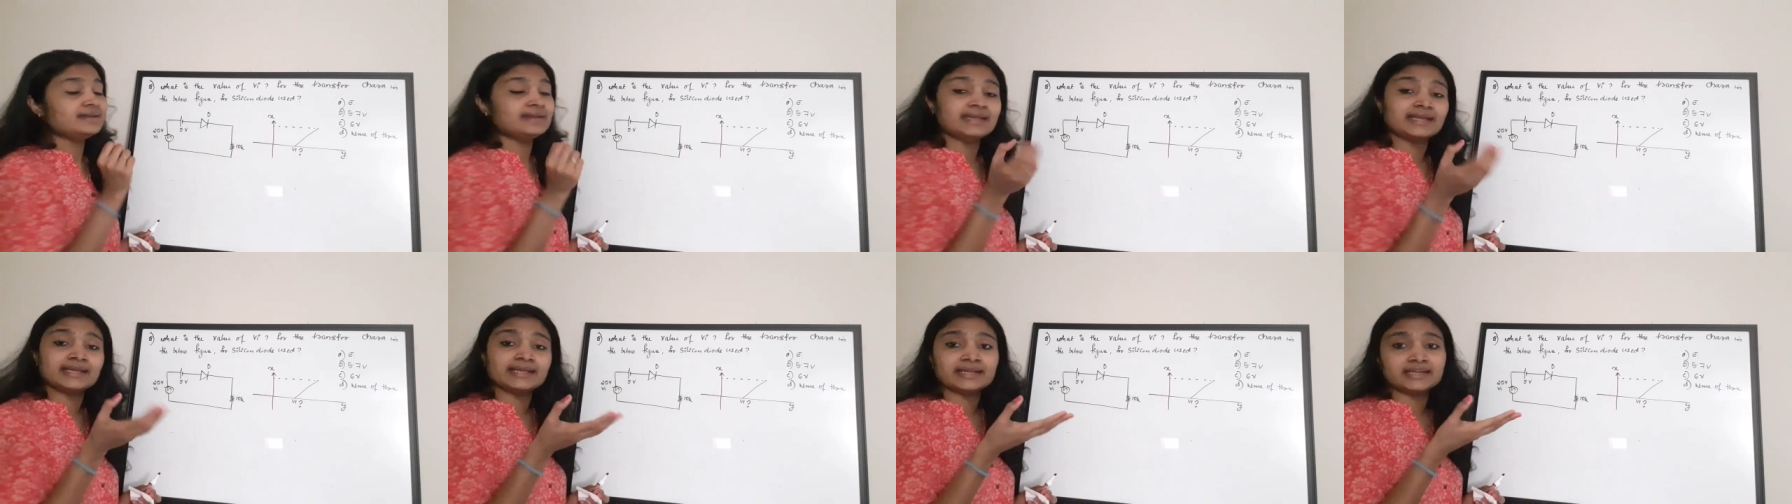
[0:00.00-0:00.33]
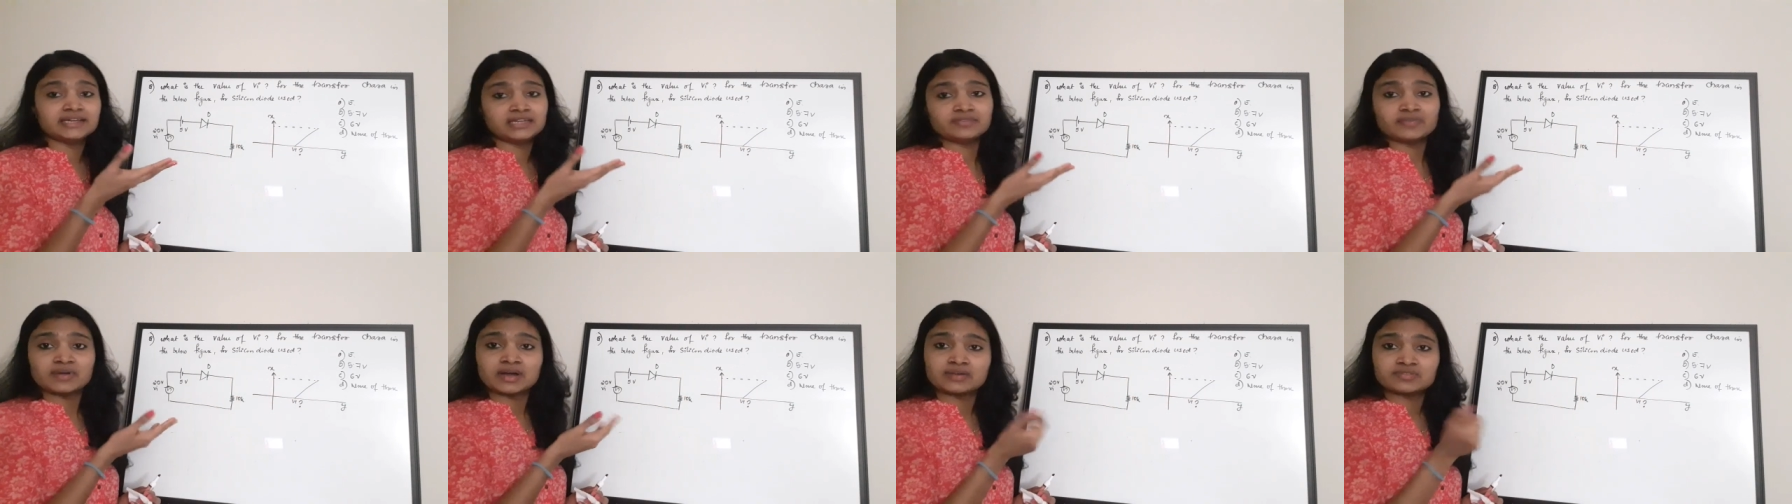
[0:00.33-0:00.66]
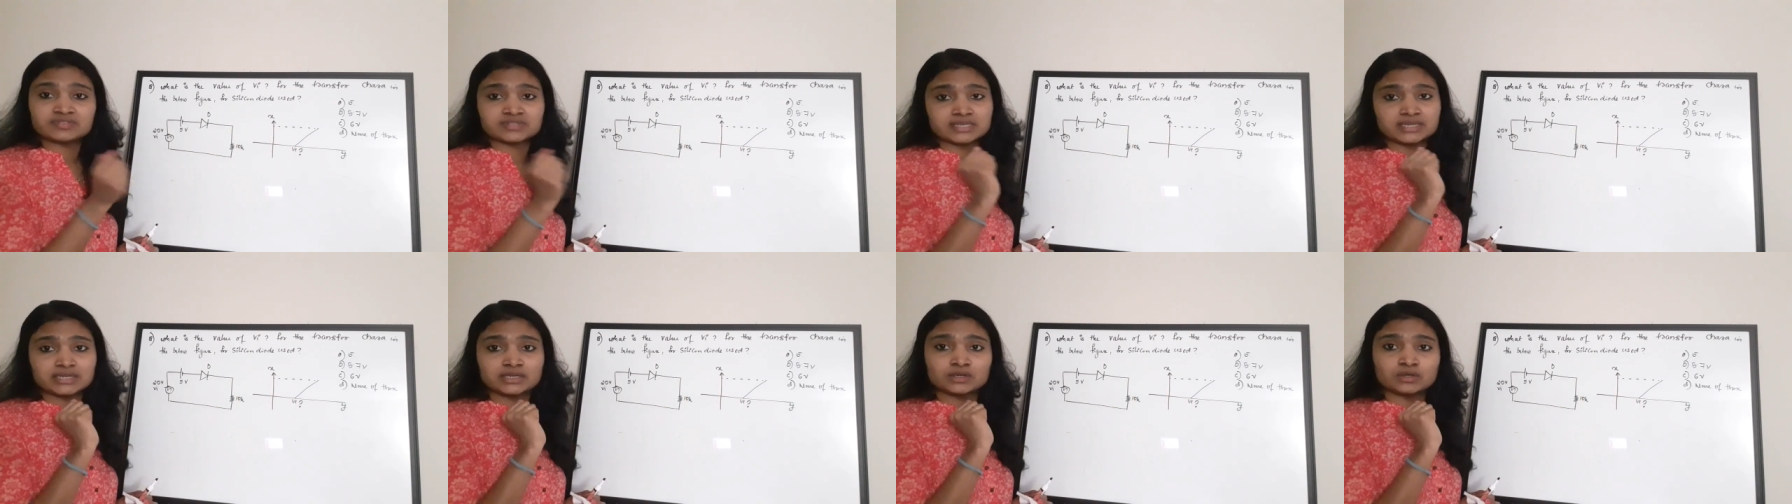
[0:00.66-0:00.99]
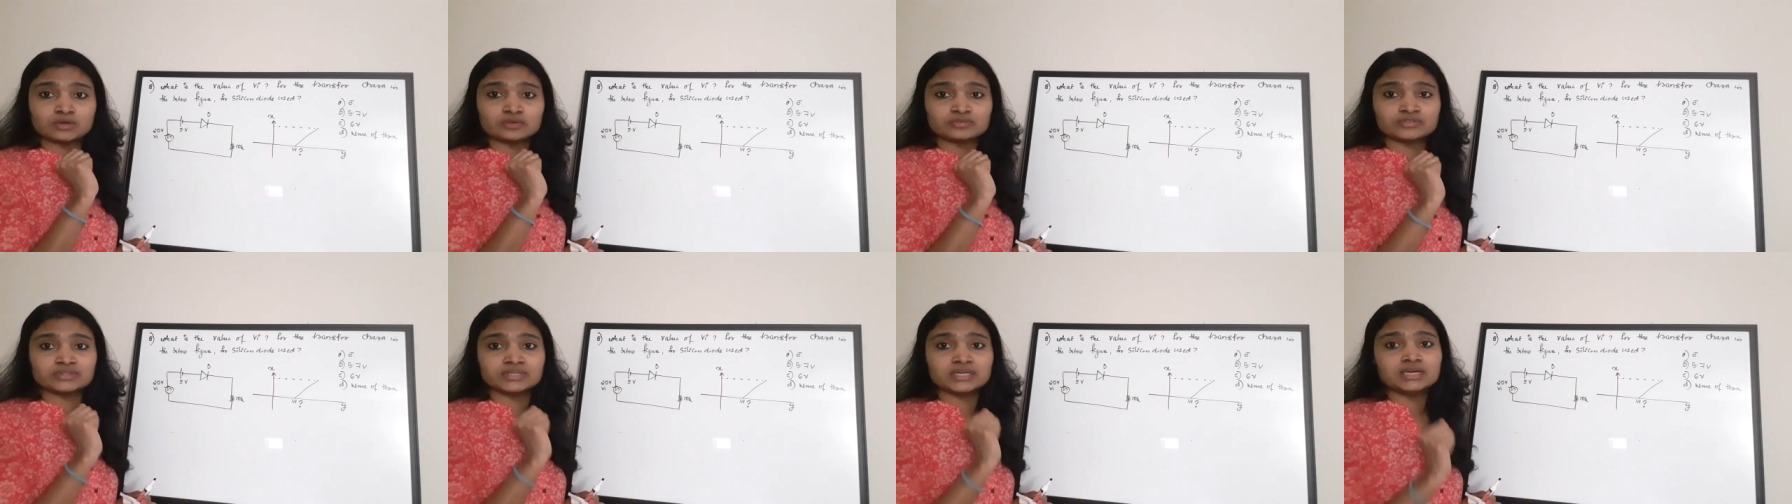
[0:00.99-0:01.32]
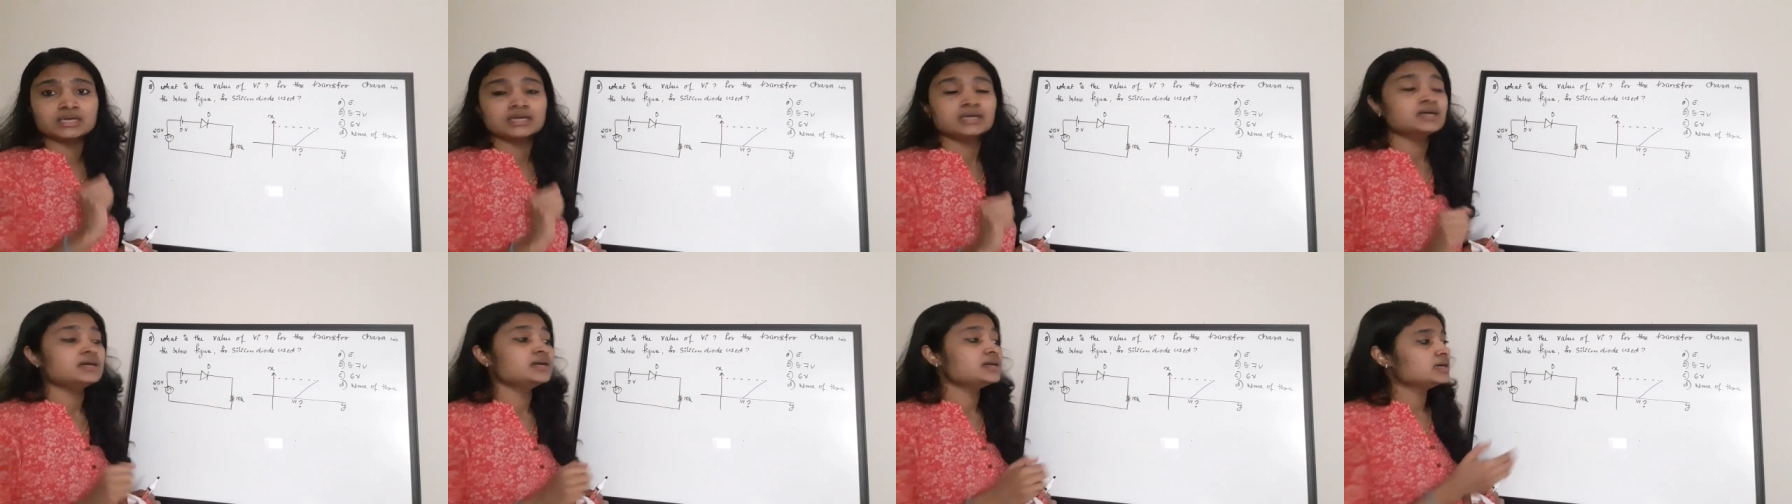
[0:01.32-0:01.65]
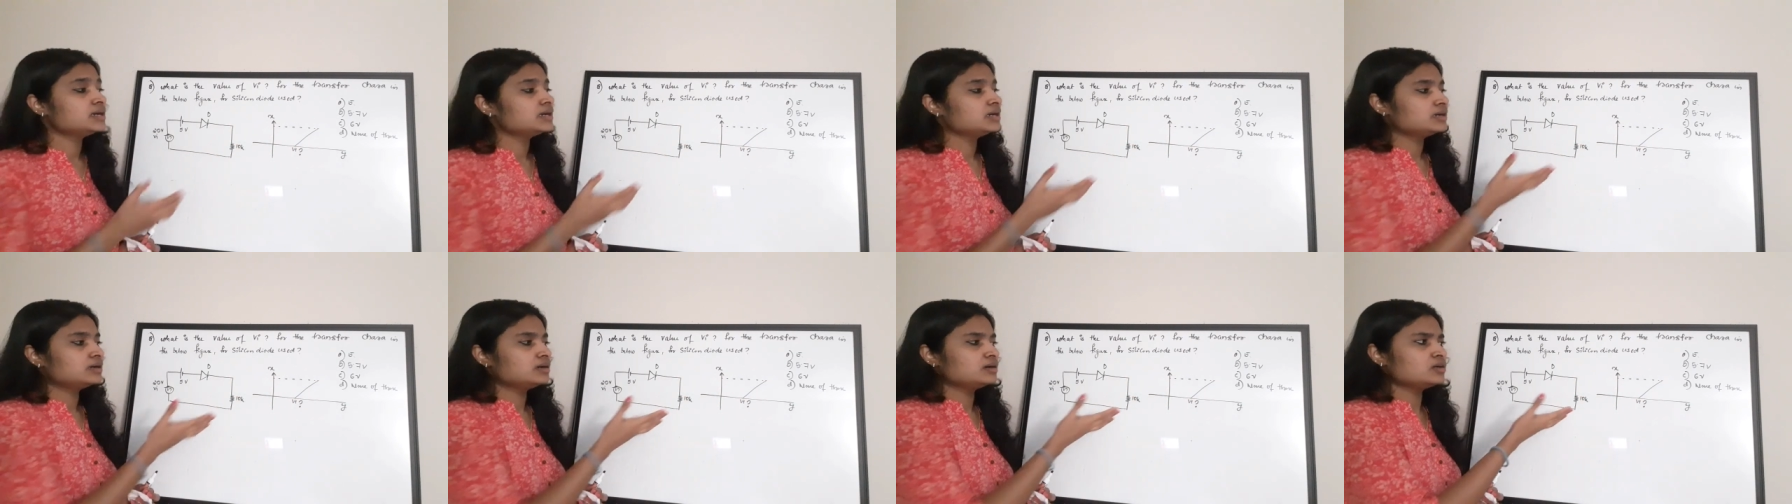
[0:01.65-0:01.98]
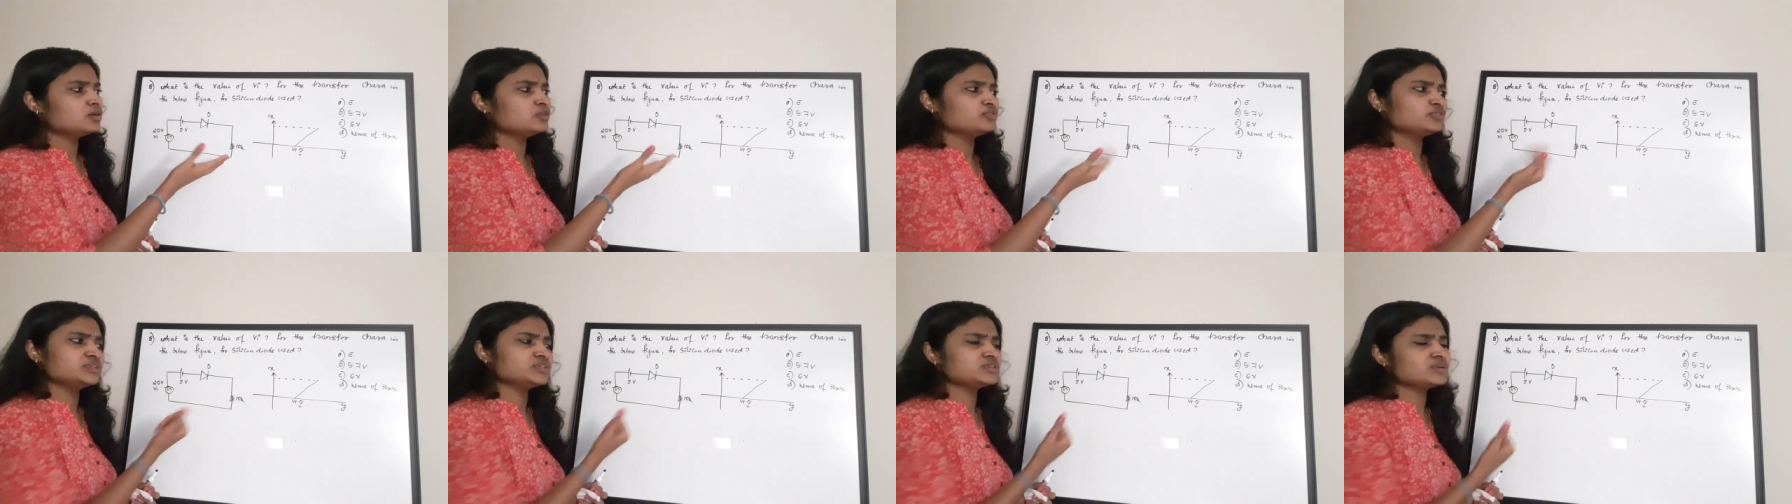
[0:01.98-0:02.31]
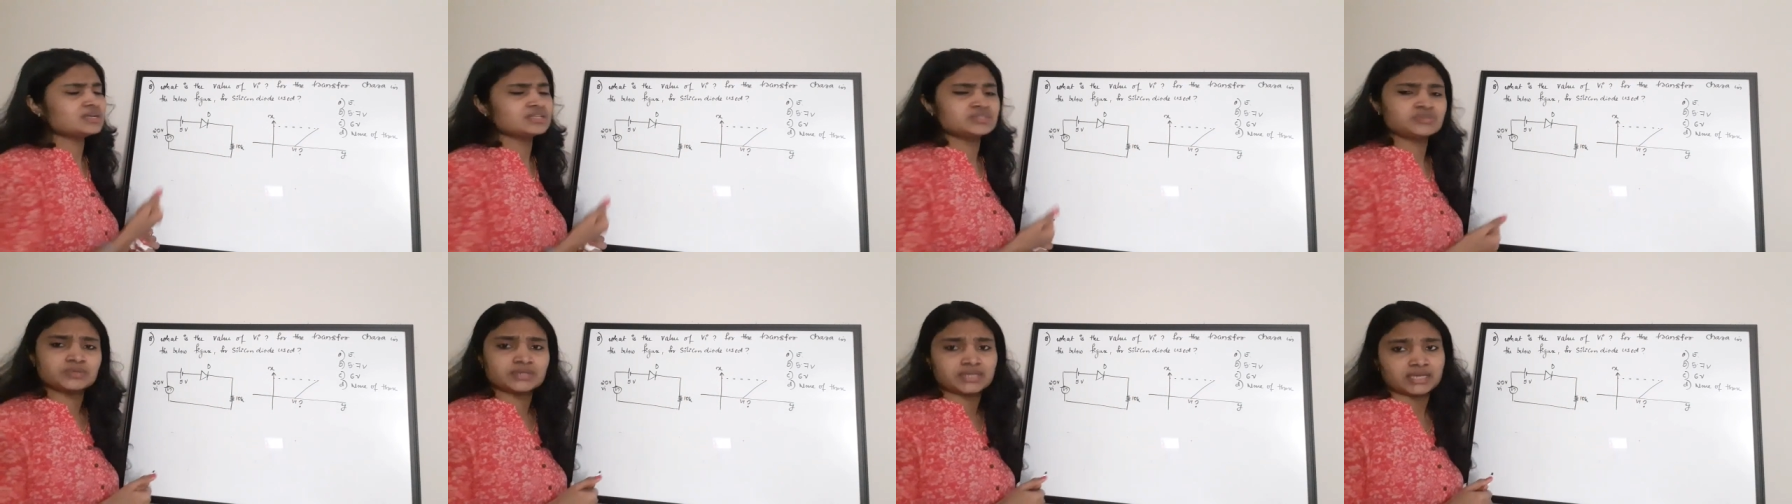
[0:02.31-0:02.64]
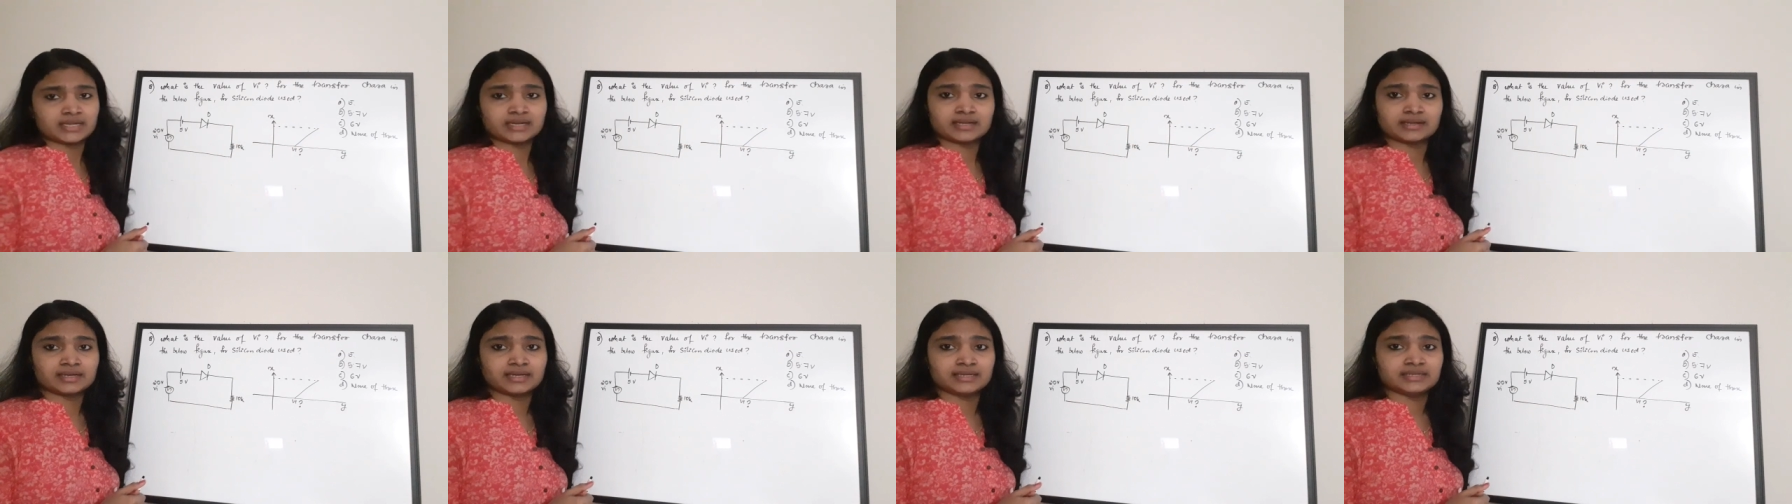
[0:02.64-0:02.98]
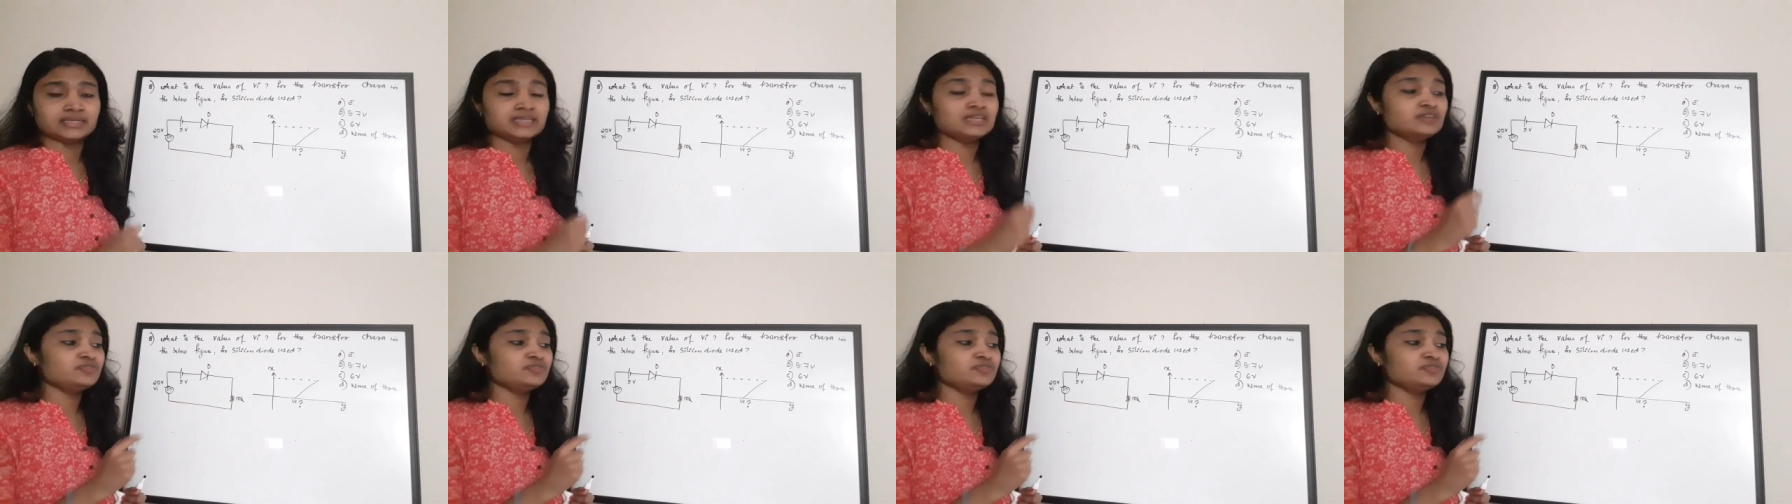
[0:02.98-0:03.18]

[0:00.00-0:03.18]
negative half cycle of the of the transfer carrier, right?